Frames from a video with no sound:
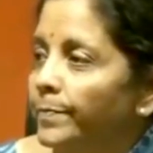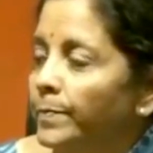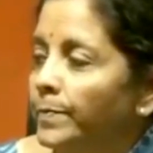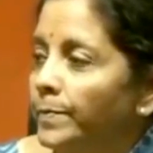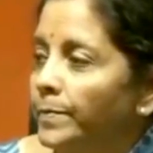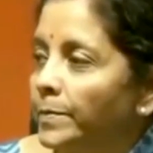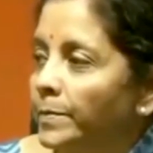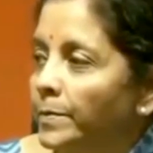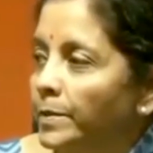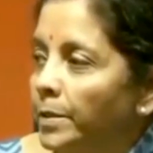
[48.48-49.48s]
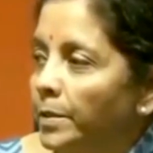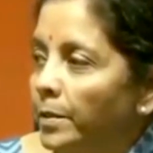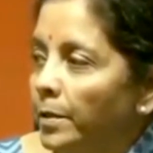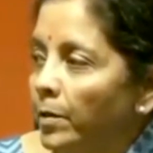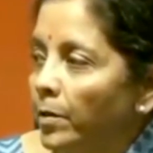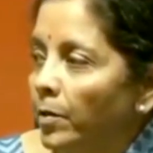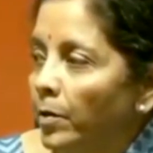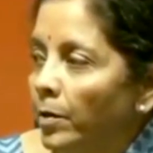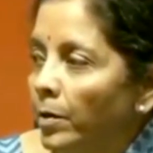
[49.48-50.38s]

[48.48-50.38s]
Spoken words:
[no speech]